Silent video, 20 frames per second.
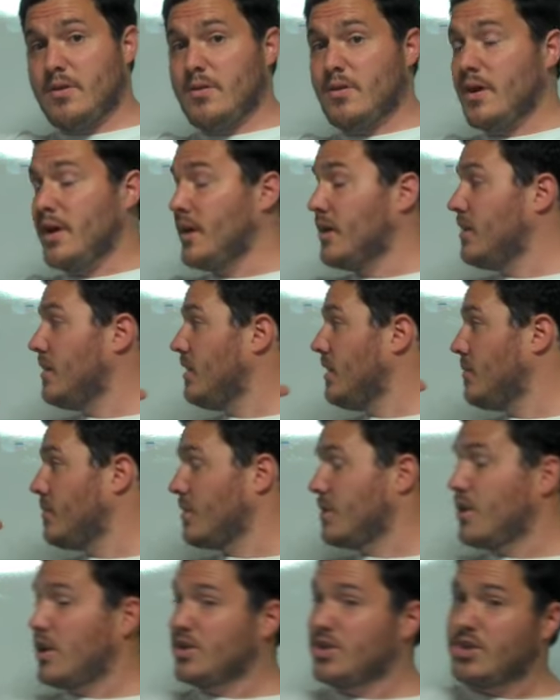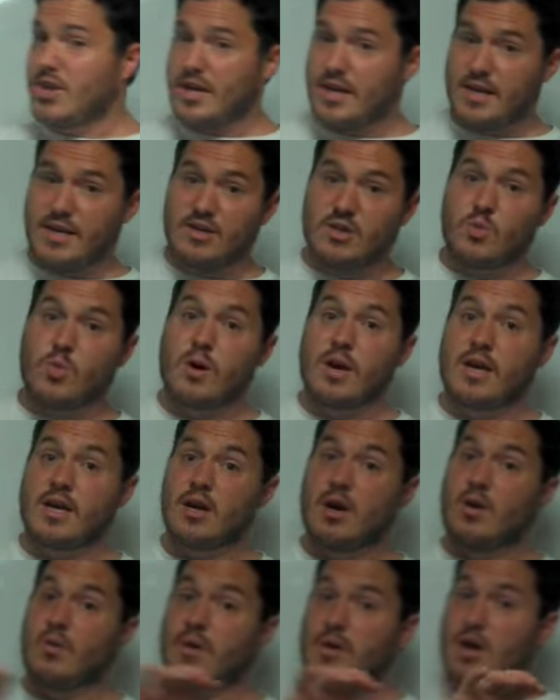Okay, I'm going to conjugate into what I
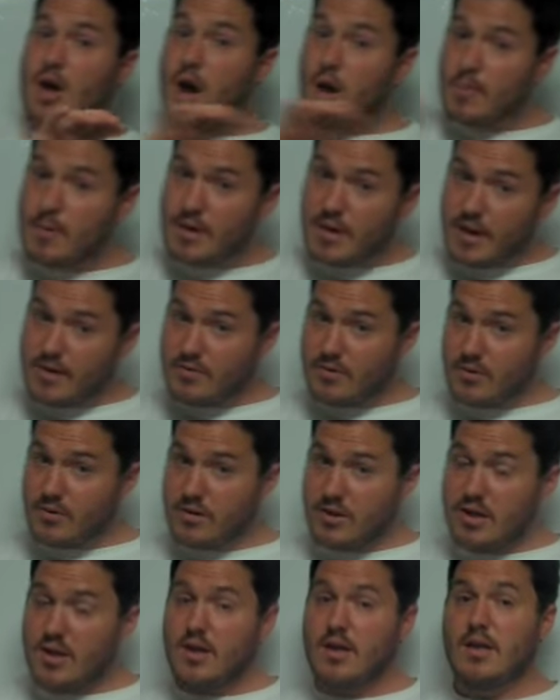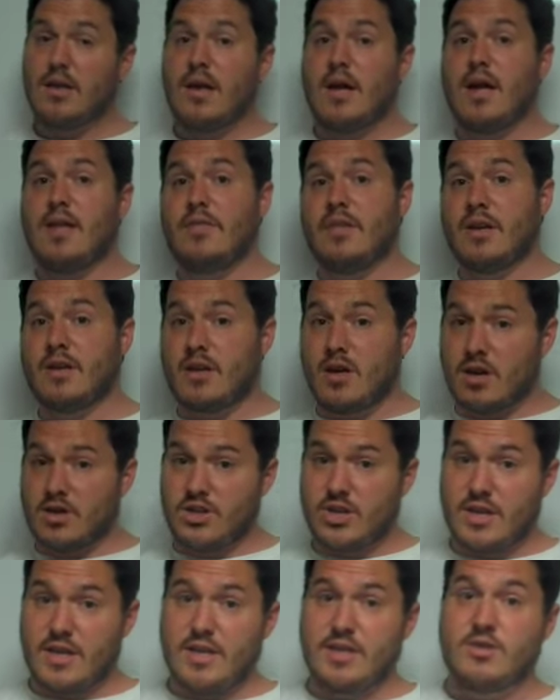call the common level, and then
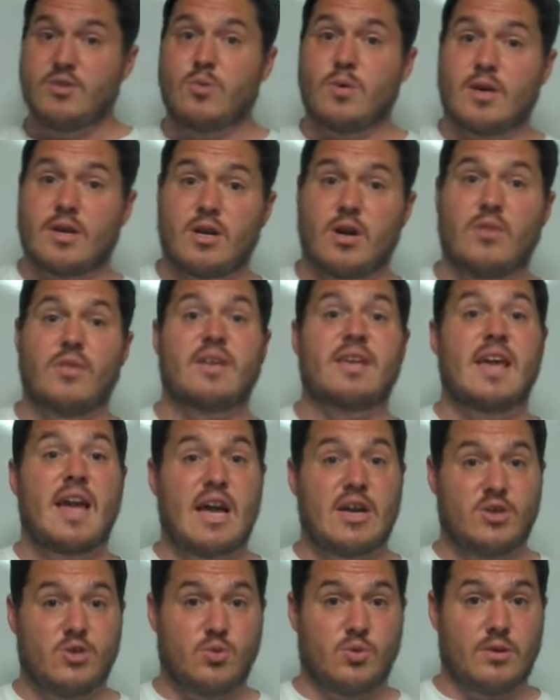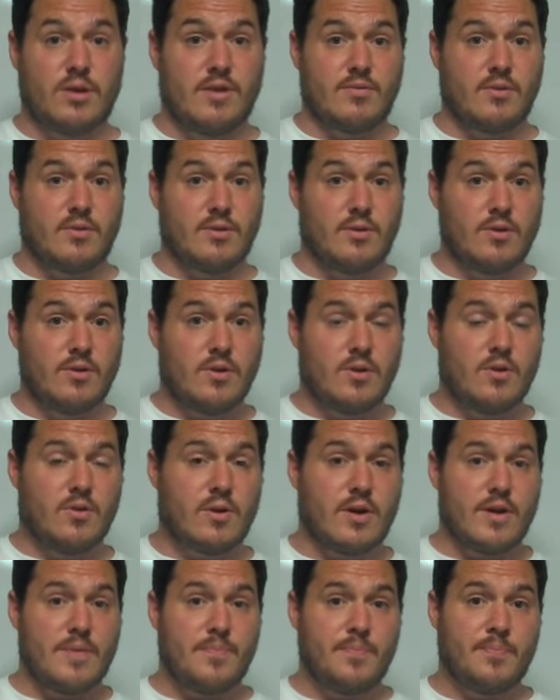conjugate into what I call the casual level.
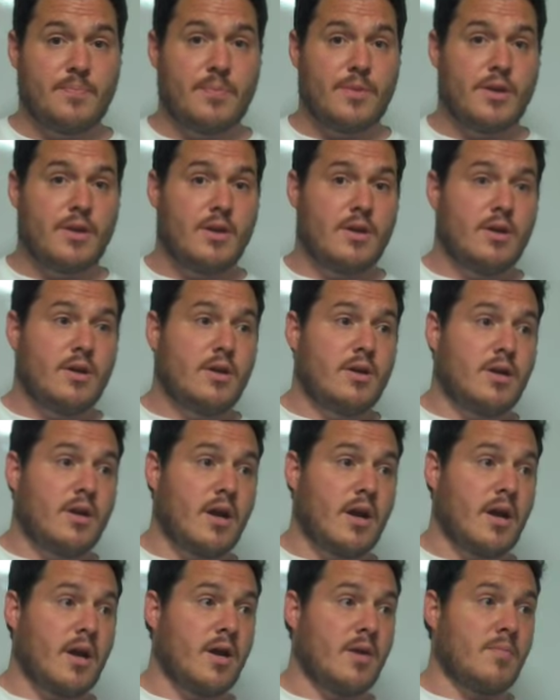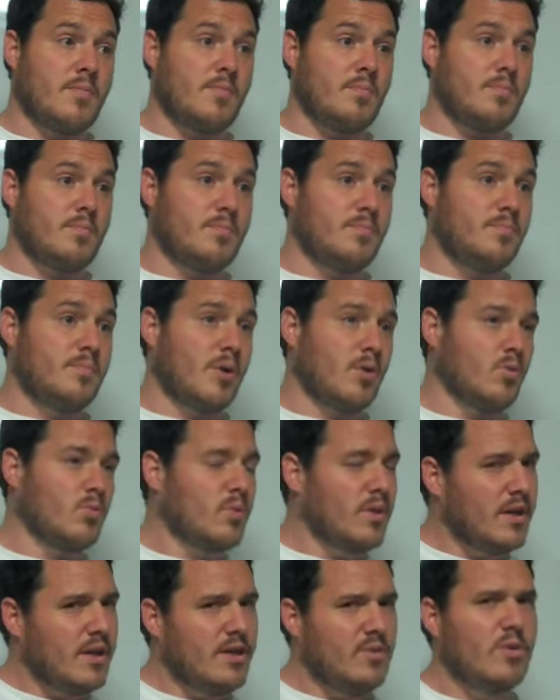Okay, but
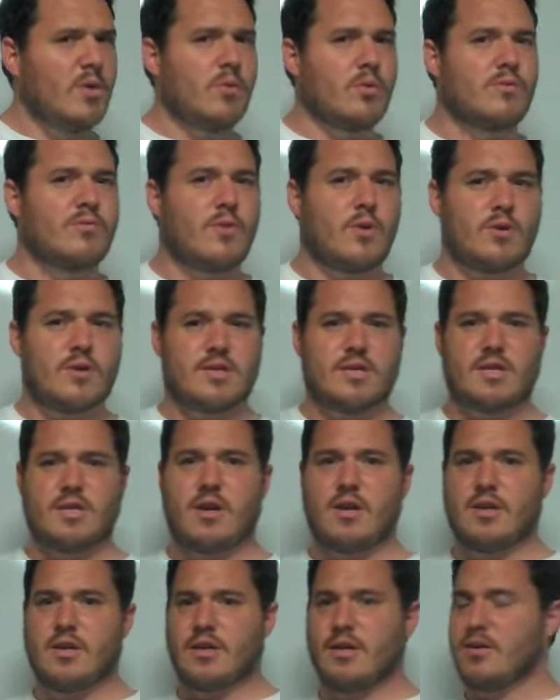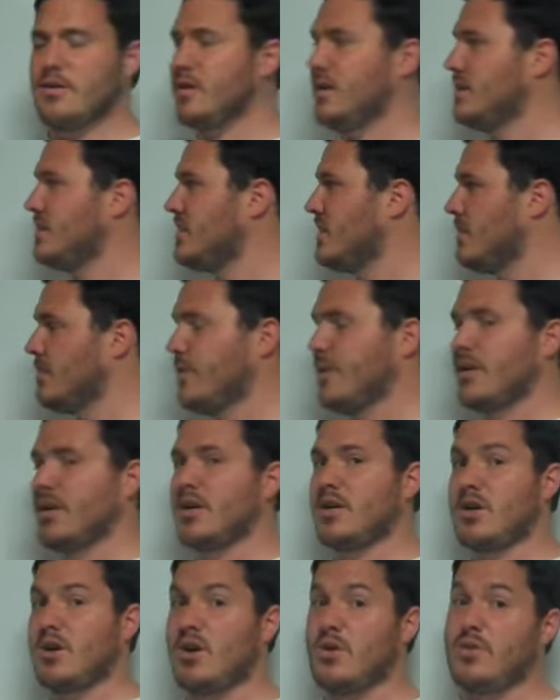really what we're focusing on here is something
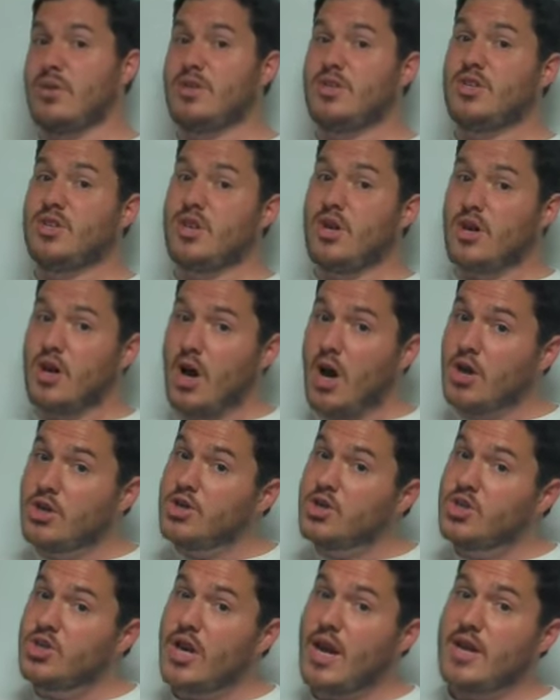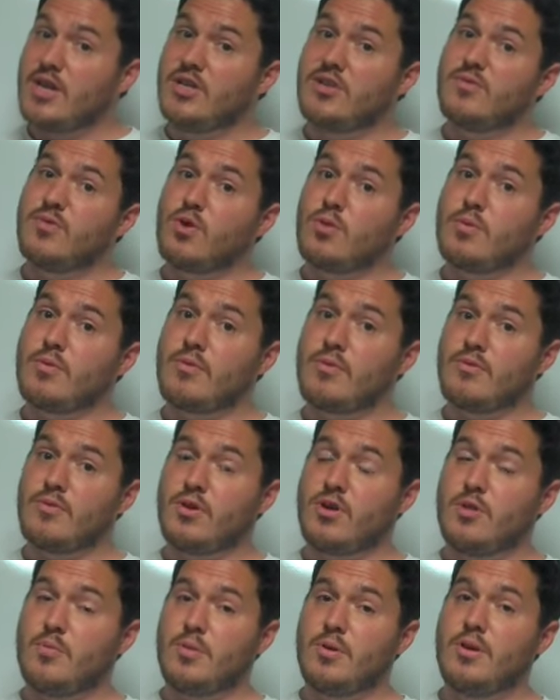I call the unchanged form of a
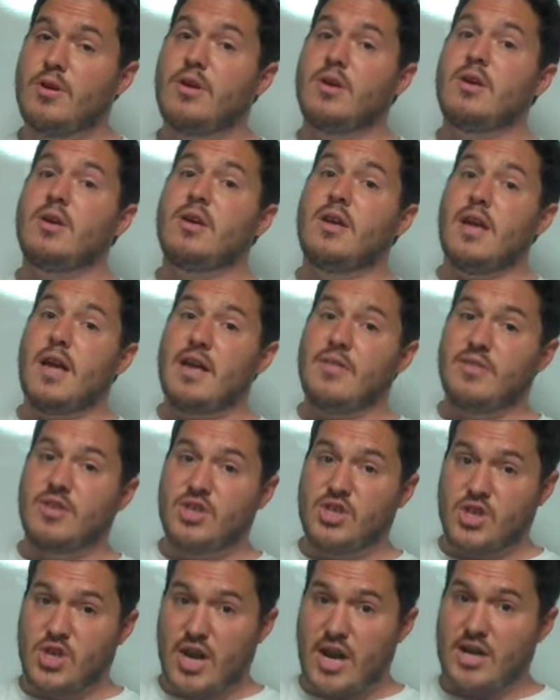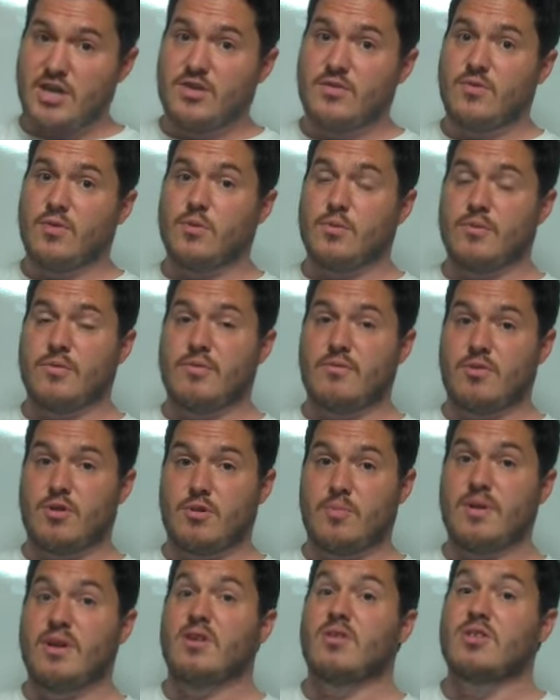verb and the changed form of a
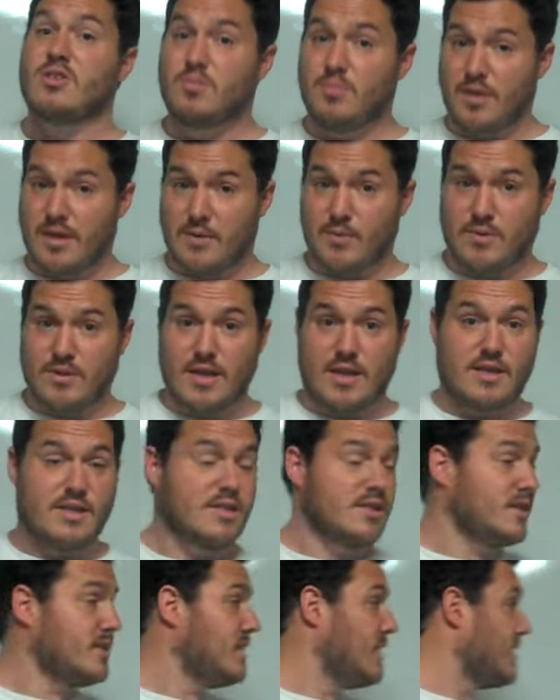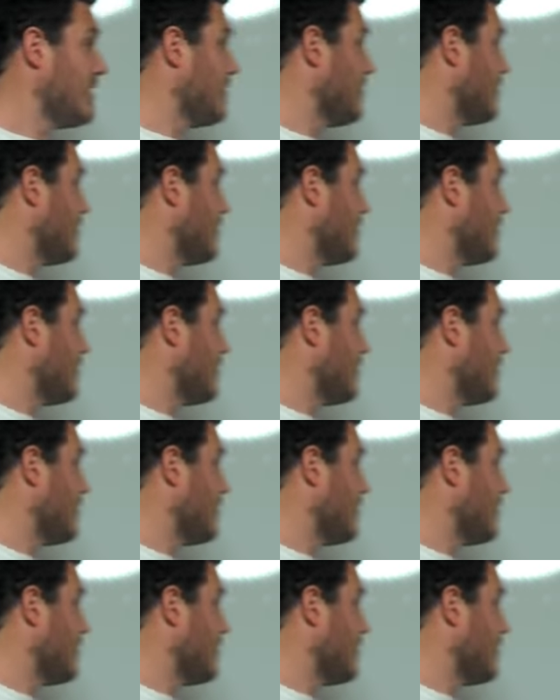verb, and I'll explain what that is in a second.